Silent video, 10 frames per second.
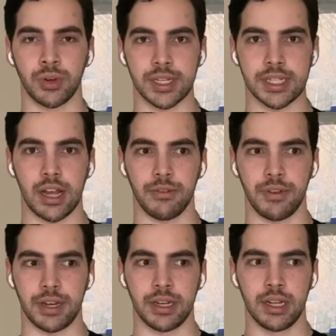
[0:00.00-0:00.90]
itself,
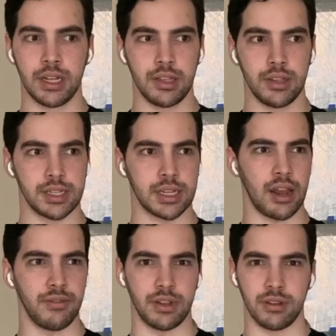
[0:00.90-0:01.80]
and it's kind
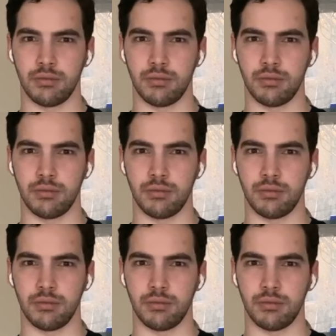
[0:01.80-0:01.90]
of a